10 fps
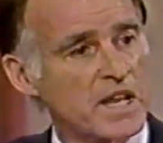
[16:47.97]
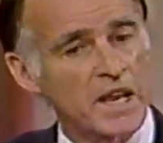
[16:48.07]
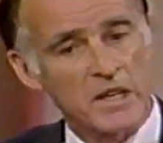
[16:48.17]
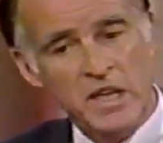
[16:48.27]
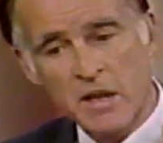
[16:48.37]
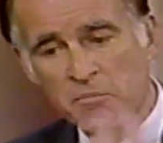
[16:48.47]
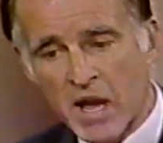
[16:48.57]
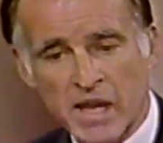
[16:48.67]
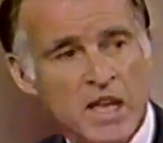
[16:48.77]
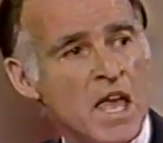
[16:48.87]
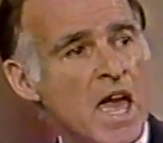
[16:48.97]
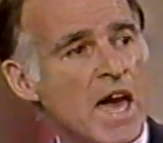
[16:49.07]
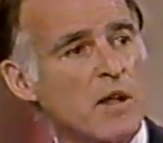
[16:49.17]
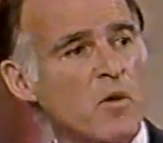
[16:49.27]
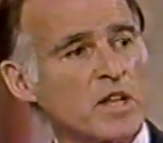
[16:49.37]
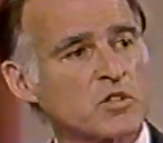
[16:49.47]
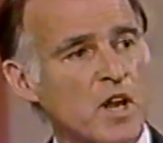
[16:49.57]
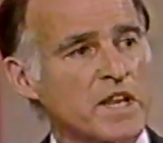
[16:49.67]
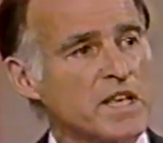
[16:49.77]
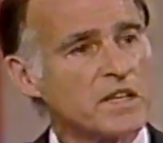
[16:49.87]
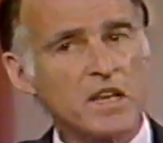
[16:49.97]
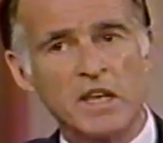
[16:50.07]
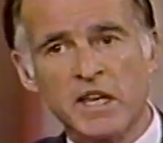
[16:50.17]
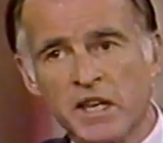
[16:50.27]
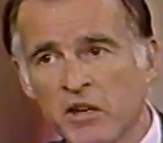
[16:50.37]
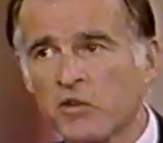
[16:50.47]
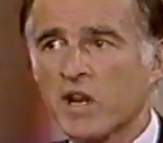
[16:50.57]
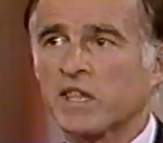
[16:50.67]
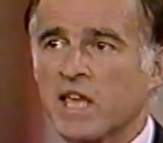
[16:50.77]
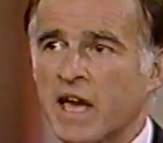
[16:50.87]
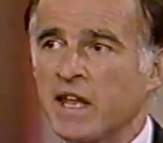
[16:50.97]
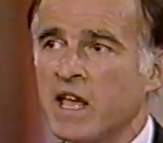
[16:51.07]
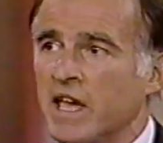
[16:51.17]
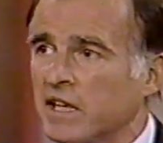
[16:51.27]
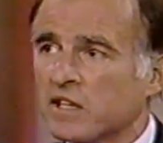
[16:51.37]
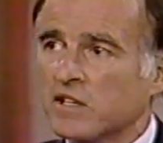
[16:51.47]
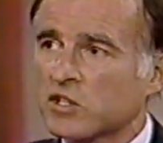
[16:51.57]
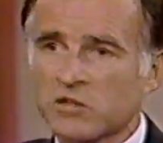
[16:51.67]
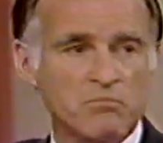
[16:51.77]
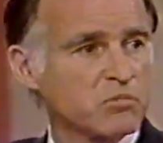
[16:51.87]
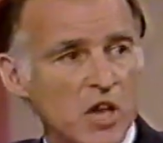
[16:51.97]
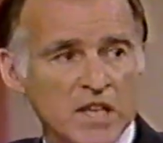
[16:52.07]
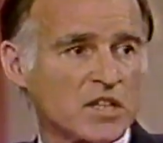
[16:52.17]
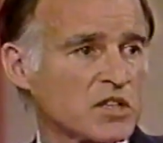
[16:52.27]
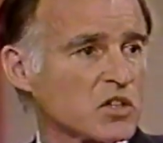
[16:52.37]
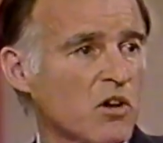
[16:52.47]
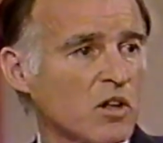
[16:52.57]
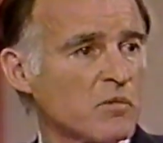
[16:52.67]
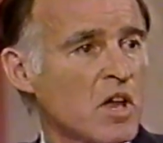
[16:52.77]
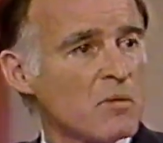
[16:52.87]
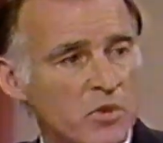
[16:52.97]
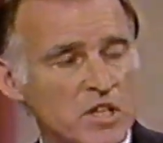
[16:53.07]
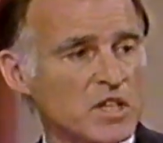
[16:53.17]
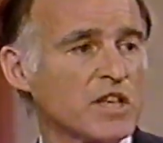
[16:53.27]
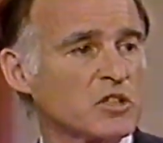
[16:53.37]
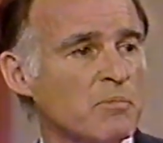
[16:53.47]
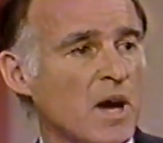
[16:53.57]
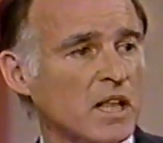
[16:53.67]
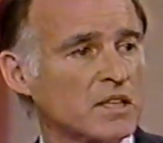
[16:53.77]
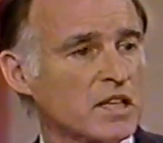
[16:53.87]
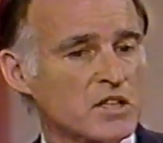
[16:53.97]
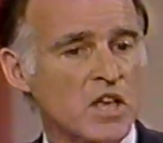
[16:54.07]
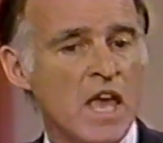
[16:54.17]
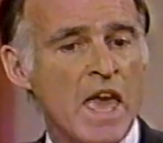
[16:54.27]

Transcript: And I came back and I want to try to in integrate that into this process called presidential politics